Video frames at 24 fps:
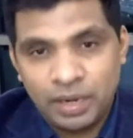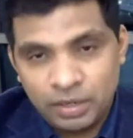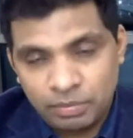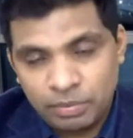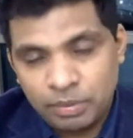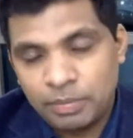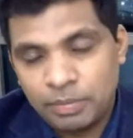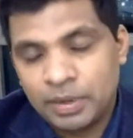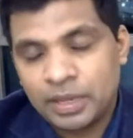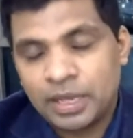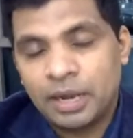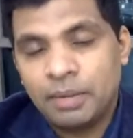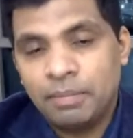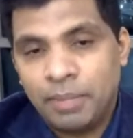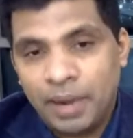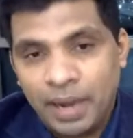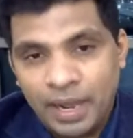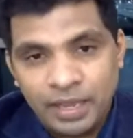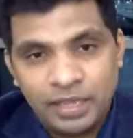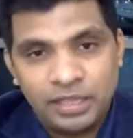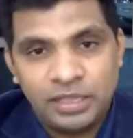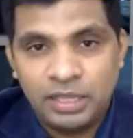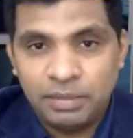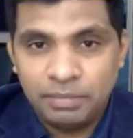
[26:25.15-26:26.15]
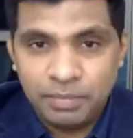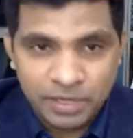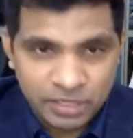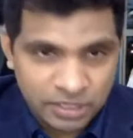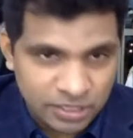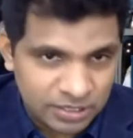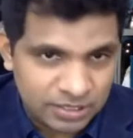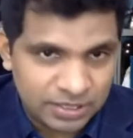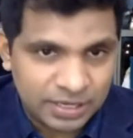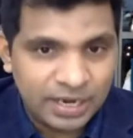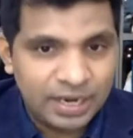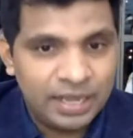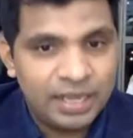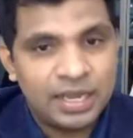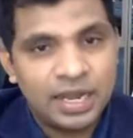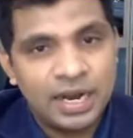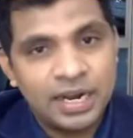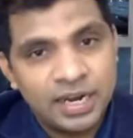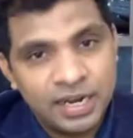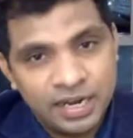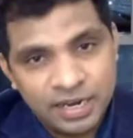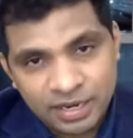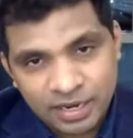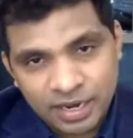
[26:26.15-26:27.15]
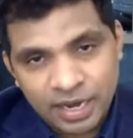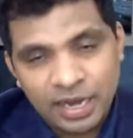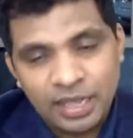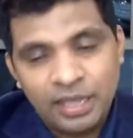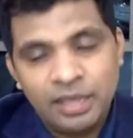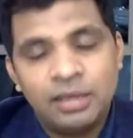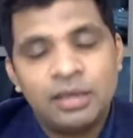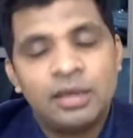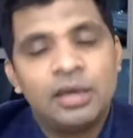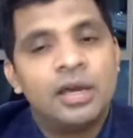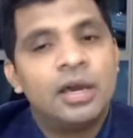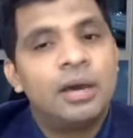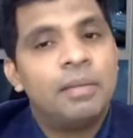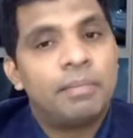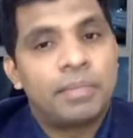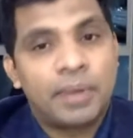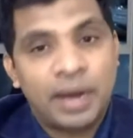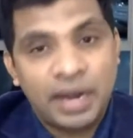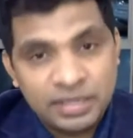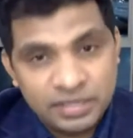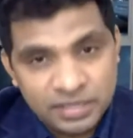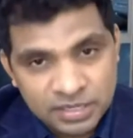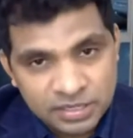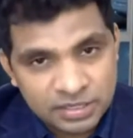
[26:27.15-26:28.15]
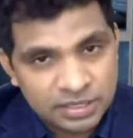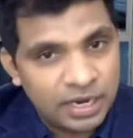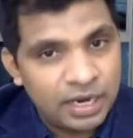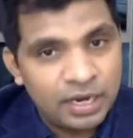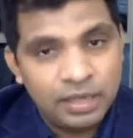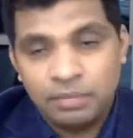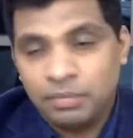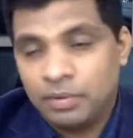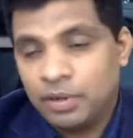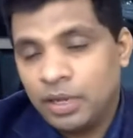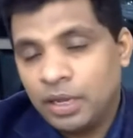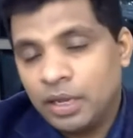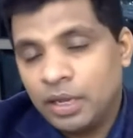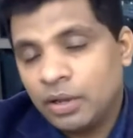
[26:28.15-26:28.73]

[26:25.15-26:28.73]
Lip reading: People can buy, the image is ready, content ready, price is ready.